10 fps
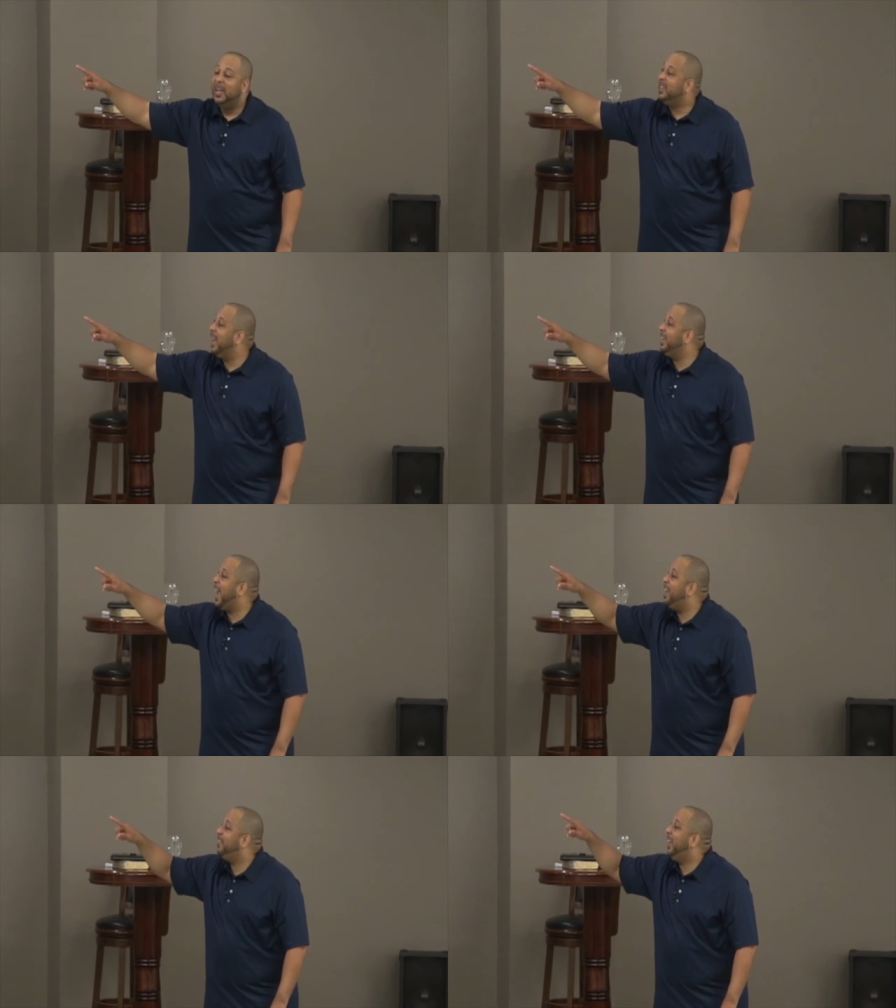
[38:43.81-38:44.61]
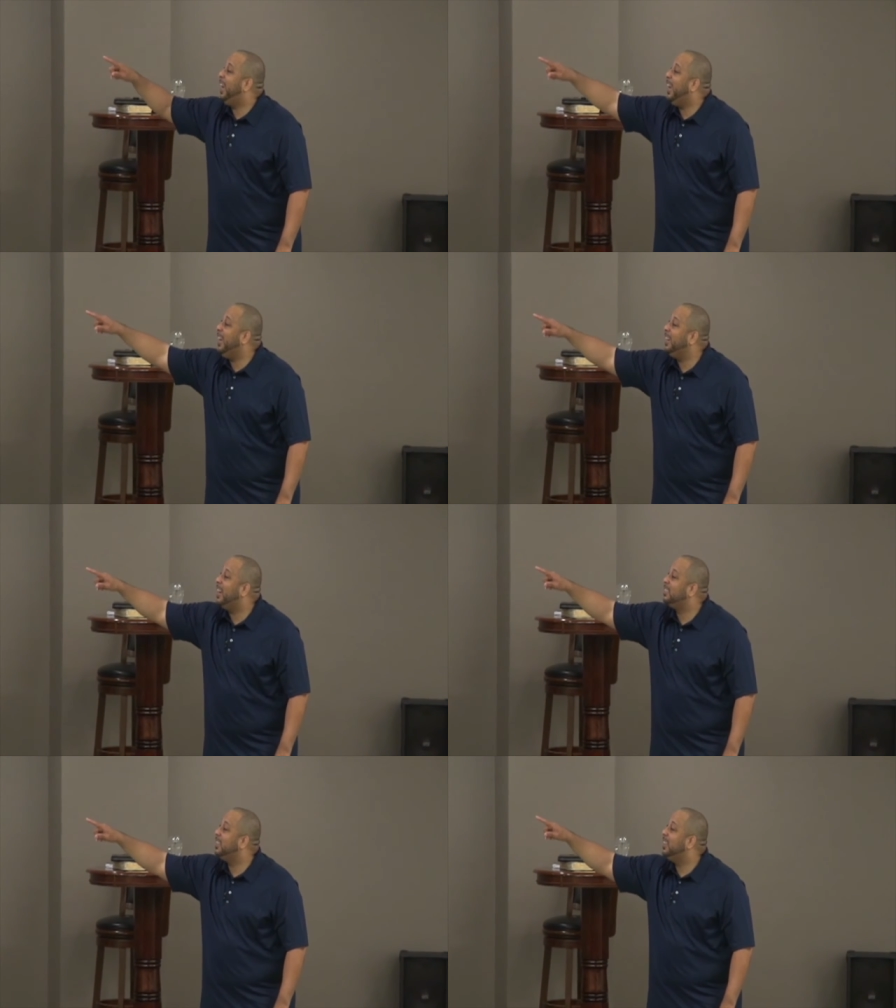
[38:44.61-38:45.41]
They gave heed
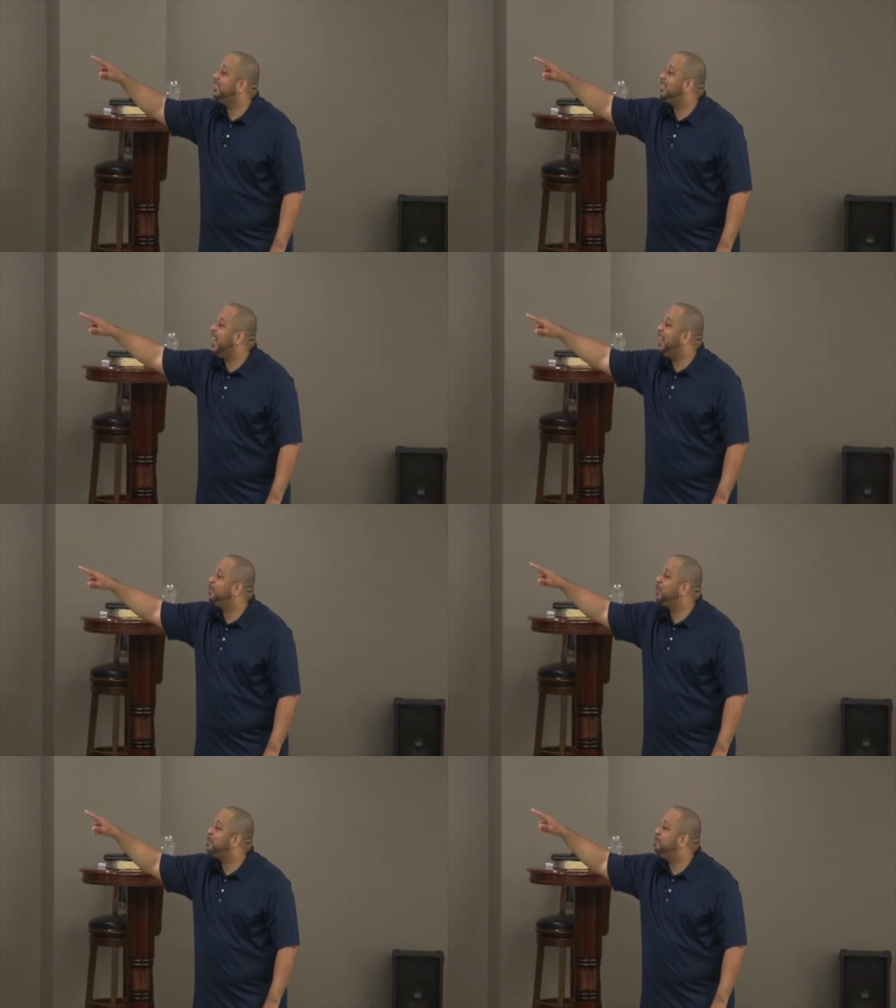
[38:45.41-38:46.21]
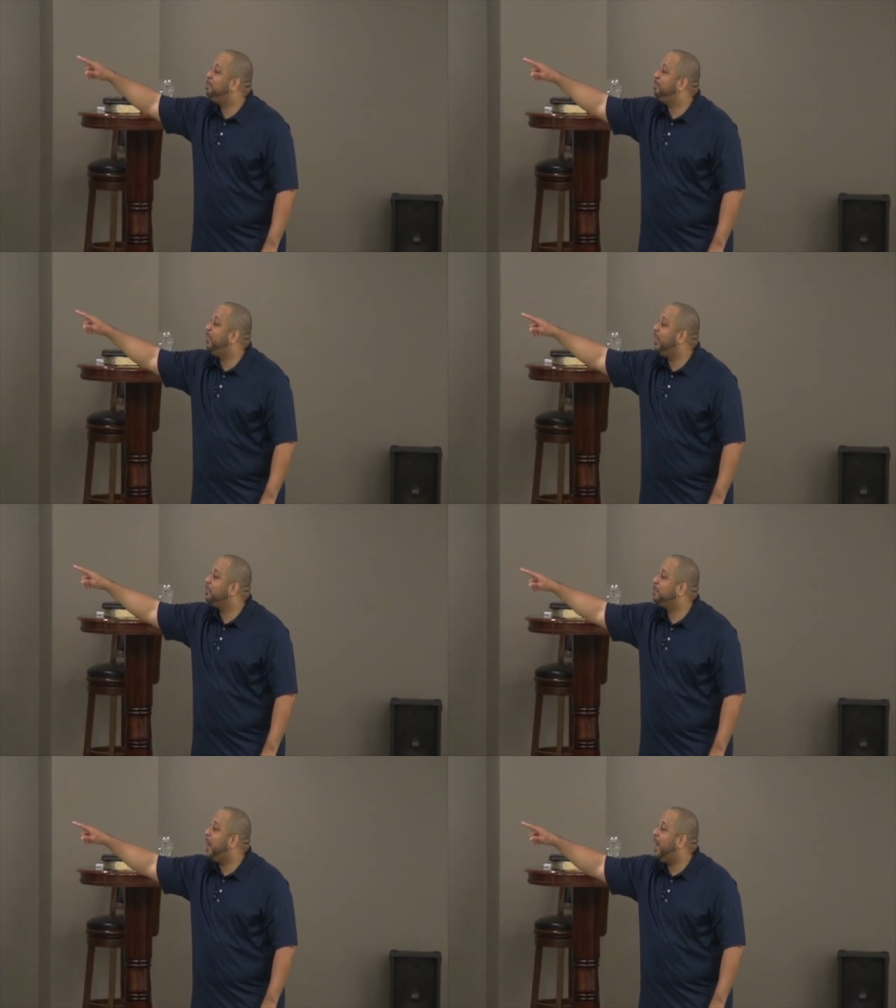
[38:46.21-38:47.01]
unto these things which Philip
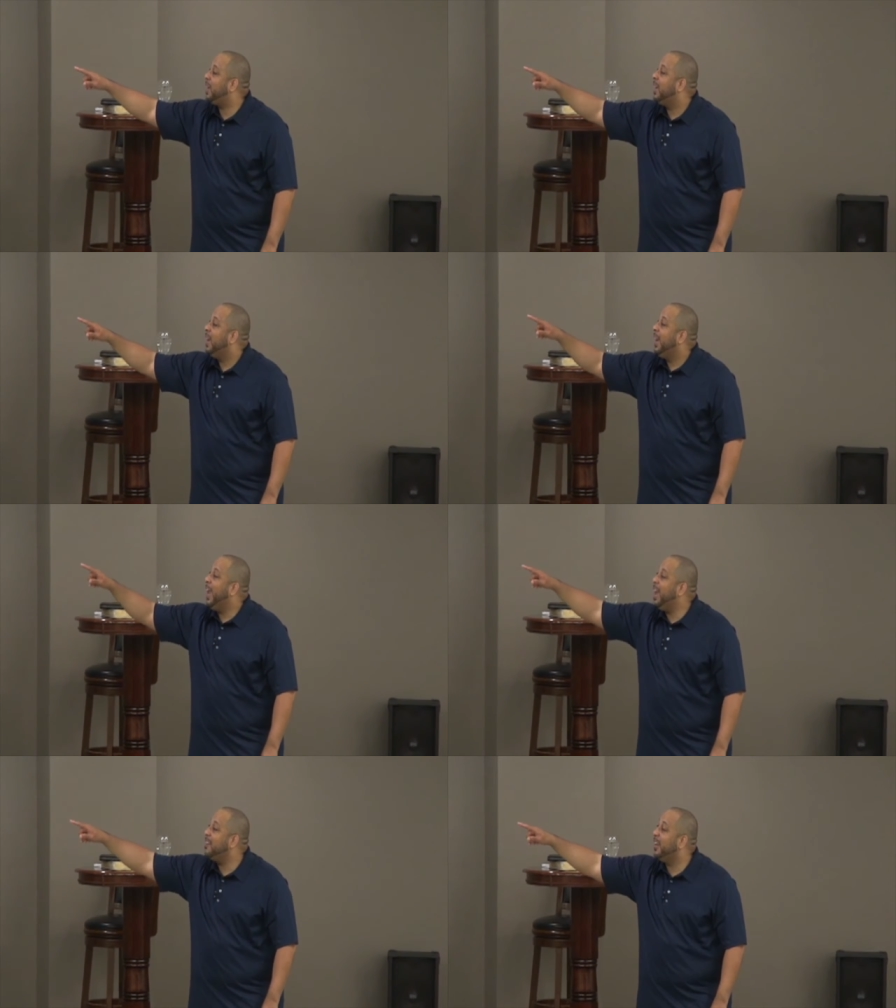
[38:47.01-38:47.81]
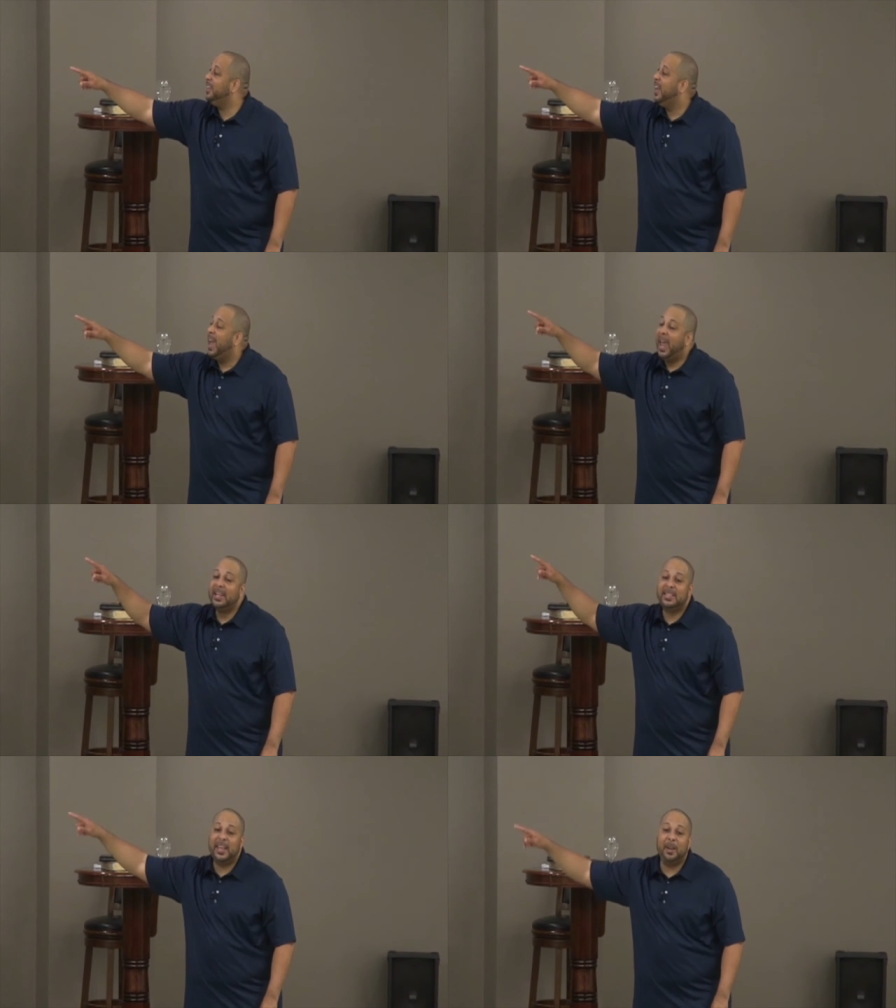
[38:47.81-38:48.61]
spake, hearing
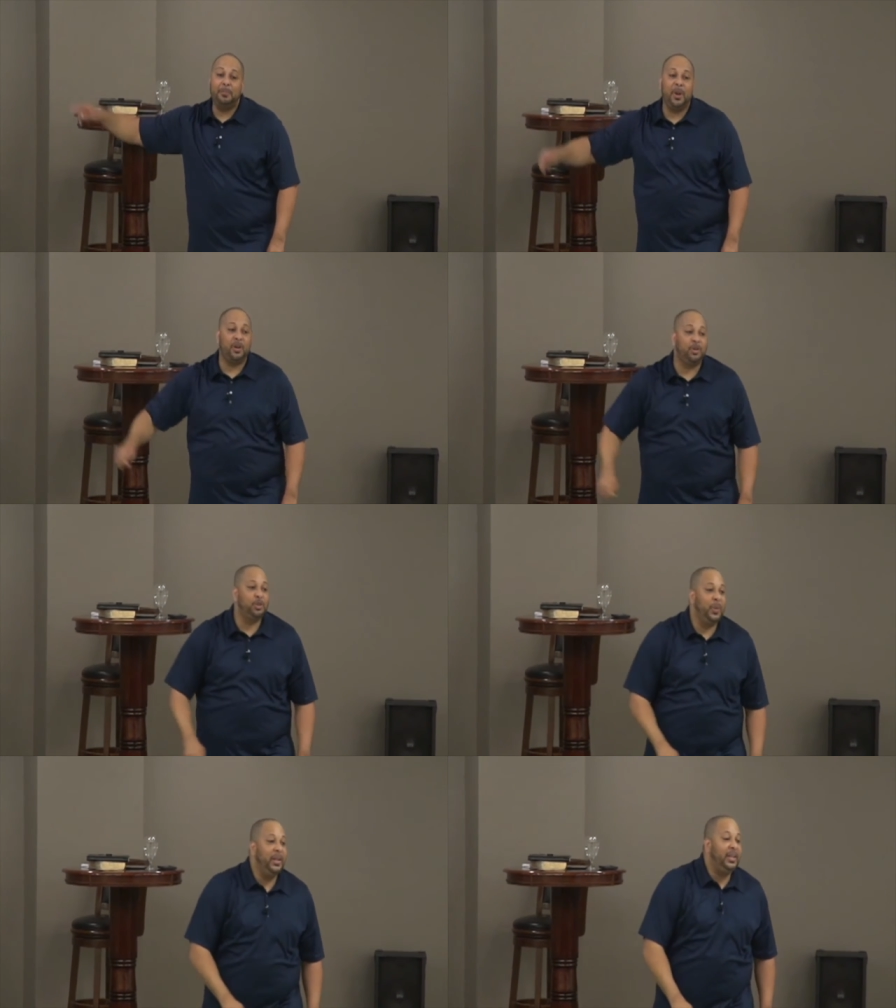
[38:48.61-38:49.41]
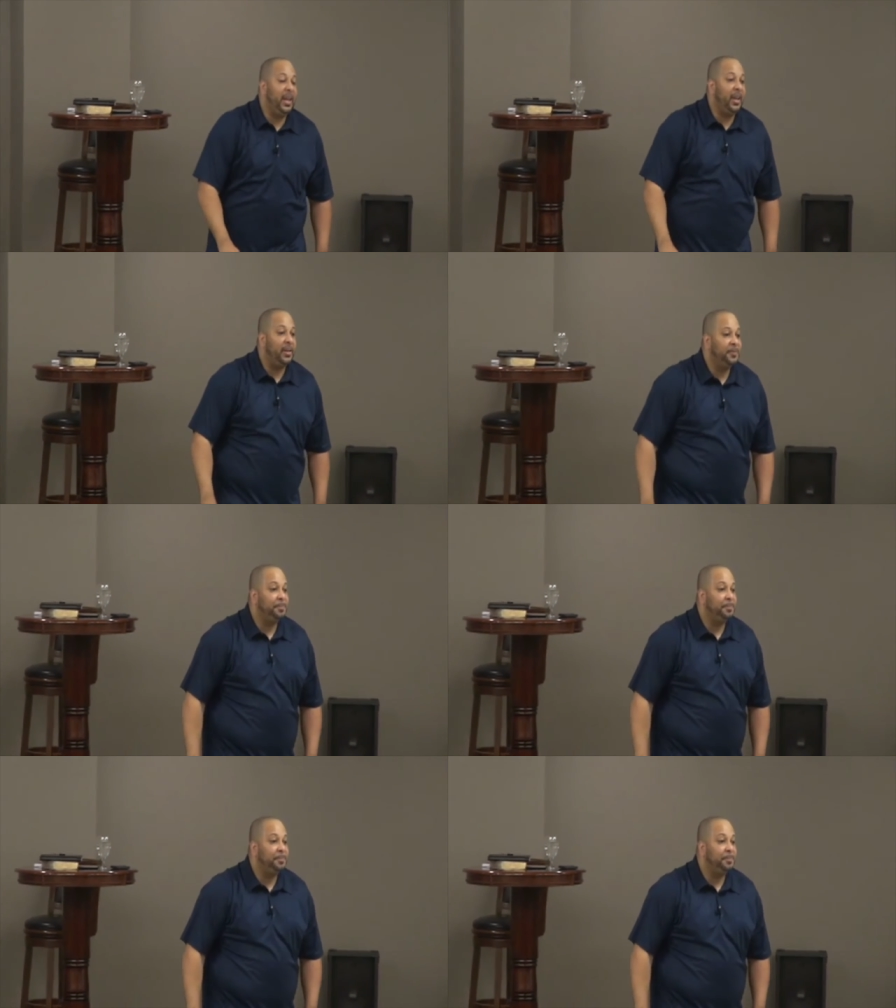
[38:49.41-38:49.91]
and seeing miracles what he did.